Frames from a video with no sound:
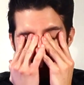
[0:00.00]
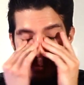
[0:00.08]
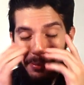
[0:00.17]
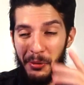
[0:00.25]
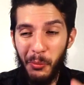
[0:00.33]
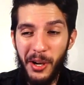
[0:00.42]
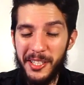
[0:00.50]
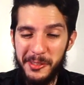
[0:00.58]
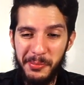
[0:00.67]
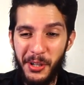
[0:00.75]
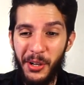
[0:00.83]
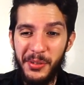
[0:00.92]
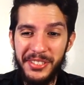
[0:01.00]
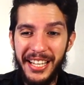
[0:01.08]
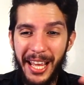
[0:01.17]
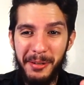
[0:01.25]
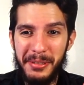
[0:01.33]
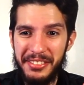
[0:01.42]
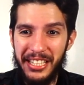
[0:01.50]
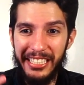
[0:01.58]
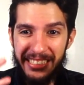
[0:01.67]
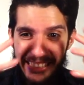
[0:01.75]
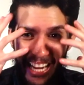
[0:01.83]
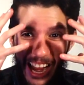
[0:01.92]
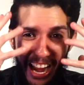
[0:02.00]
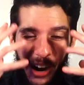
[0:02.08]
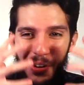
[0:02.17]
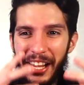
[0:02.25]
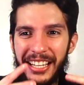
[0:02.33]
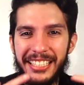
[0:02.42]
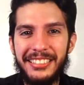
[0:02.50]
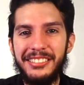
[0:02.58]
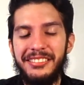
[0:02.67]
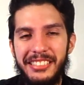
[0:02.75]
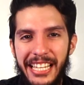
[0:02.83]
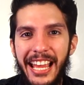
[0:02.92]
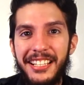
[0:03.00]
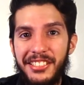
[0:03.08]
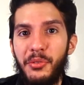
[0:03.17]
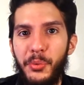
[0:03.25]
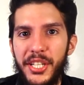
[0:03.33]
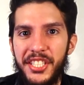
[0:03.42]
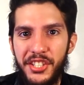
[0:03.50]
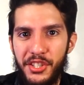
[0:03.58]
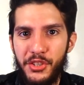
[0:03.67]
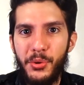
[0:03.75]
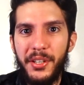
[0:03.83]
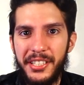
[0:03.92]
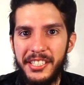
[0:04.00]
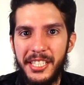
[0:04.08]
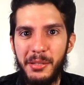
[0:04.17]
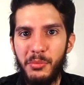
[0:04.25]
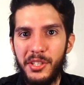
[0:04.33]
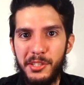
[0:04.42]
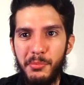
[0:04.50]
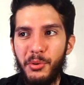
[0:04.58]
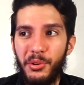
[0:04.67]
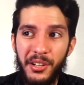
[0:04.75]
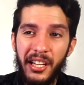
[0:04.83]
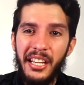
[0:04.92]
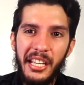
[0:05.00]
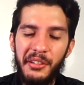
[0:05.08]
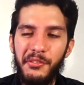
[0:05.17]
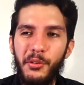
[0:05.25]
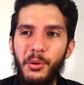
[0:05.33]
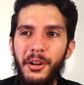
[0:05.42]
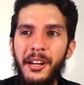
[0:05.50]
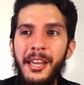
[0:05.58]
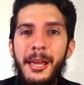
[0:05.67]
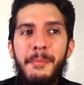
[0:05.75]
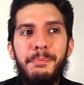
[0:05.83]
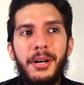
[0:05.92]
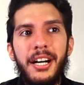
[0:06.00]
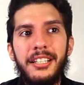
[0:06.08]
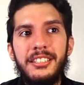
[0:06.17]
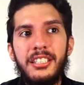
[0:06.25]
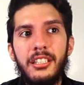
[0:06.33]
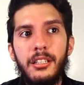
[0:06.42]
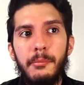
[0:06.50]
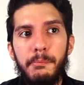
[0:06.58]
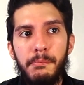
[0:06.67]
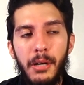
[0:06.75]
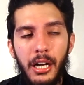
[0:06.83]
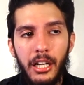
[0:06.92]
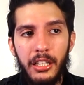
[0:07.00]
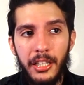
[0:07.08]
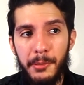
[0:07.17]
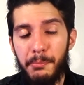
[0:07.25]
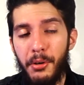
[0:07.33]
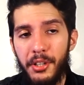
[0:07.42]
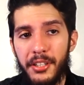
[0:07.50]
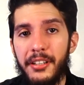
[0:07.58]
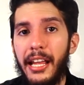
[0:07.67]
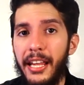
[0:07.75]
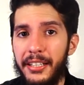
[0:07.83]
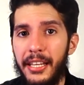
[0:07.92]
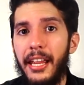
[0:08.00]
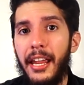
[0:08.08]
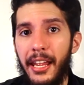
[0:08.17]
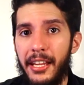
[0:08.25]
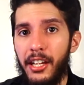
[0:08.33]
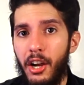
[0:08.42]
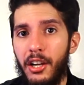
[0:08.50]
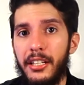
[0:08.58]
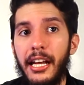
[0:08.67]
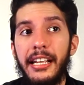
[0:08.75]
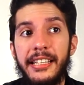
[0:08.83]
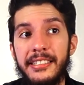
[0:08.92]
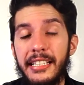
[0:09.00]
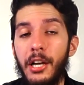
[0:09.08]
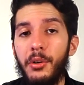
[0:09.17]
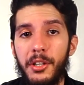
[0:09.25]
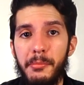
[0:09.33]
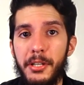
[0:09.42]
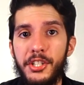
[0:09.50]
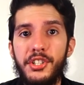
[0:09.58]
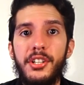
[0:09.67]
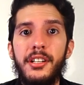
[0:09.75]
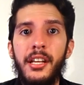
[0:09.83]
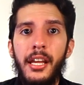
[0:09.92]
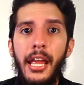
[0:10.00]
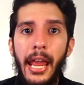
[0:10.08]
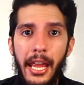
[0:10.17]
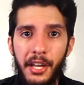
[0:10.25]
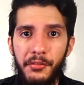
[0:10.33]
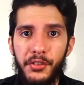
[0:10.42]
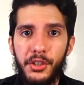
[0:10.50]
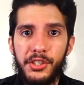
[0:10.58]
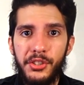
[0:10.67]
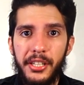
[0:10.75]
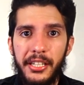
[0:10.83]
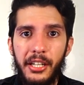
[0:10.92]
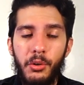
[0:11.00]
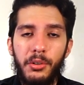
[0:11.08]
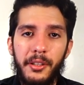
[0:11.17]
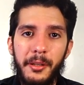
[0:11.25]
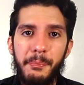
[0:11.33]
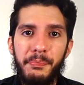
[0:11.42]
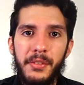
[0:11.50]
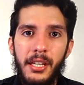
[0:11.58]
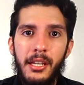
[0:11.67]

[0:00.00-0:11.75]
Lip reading: Maybe Wasp goes and Ant-Man's like, no, and he has a reason to join the team once more in 4. But Clint Barton, aka Hawkeye, he's out on a mission and Fury's trying to get a hold of him.